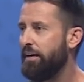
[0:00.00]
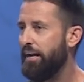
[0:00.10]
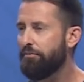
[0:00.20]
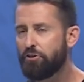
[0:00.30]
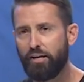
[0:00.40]

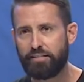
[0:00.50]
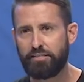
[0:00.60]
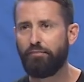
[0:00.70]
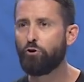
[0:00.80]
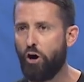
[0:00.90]
And after like
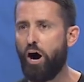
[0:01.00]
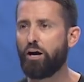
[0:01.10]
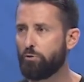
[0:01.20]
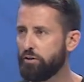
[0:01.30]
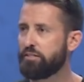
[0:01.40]
several
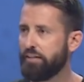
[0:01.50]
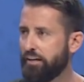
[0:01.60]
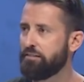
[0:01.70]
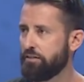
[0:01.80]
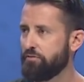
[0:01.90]
awkward
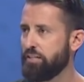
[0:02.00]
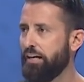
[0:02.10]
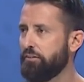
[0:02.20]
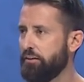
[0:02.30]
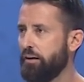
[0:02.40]
seconds of
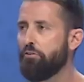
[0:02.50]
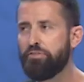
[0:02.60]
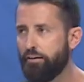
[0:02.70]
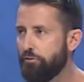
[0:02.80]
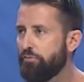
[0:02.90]
silence, I'll
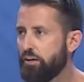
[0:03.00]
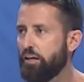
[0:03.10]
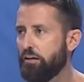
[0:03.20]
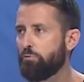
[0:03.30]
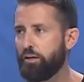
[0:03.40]
never
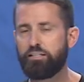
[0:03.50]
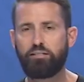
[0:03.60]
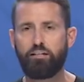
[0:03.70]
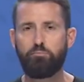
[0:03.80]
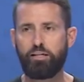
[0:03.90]
forget what he
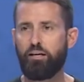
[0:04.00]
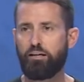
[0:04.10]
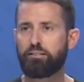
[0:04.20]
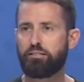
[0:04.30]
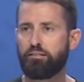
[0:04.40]
said to me
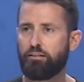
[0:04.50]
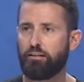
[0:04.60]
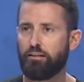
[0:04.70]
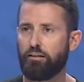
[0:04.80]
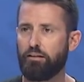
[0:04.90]
next.
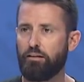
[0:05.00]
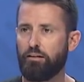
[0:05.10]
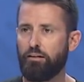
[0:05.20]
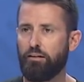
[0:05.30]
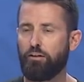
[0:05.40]

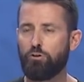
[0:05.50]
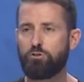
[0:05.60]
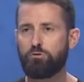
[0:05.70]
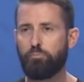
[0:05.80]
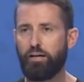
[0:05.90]
He
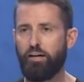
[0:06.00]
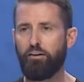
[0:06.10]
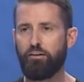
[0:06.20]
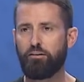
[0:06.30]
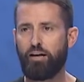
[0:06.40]
goes, But
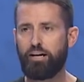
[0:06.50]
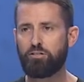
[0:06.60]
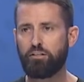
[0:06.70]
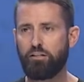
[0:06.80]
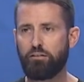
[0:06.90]
Aaron,
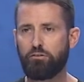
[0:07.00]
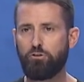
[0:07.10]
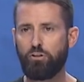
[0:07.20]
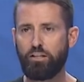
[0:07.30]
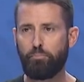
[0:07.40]
actually,
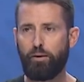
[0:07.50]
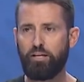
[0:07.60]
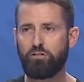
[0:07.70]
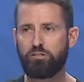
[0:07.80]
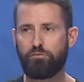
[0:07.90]
look at the
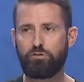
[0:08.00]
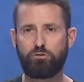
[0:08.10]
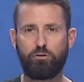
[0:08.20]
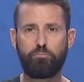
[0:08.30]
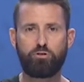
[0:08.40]
pages of
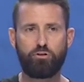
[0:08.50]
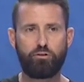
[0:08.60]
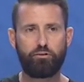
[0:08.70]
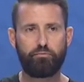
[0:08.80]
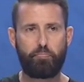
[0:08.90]

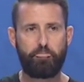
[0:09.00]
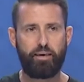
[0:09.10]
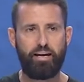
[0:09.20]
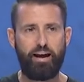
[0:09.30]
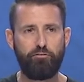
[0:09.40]
Scripture,
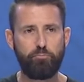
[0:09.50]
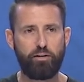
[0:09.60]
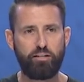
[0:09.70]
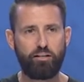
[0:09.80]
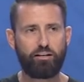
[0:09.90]
and
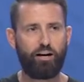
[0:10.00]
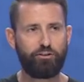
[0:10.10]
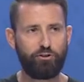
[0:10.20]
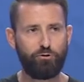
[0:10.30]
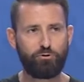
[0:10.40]
everybody that
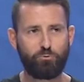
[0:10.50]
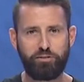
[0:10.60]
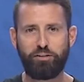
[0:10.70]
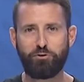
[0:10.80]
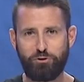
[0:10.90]
God used
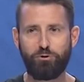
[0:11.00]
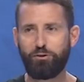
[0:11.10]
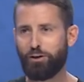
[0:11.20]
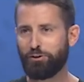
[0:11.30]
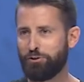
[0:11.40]
was either too
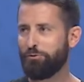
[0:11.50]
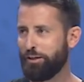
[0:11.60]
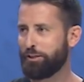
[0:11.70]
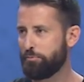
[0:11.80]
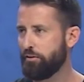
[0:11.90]
young or too
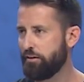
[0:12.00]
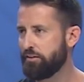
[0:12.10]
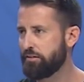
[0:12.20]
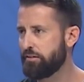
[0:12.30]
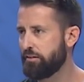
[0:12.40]

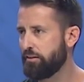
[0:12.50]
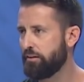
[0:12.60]
inexperienced.